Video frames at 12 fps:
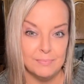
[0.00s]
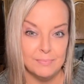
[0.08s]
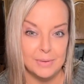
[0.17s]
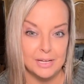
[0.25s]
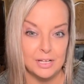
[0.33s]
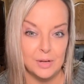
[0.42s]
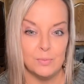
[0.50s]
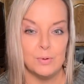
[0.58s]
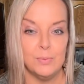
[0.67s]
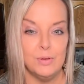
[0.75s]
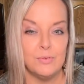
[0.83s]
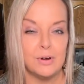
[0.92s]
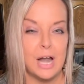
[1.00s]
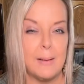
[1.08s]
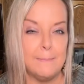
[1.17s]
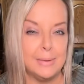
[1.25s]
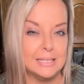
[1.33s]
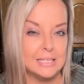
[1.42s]
makeup remover, and I
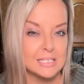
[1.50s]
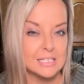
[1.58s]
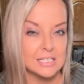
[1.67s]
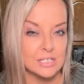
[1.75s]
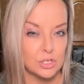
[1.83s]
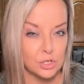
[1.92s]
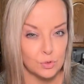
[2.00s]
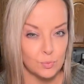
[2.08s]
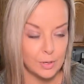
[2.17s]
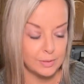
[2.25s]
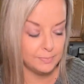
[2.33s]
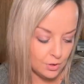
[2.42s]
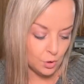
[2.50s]
bet this is a good one.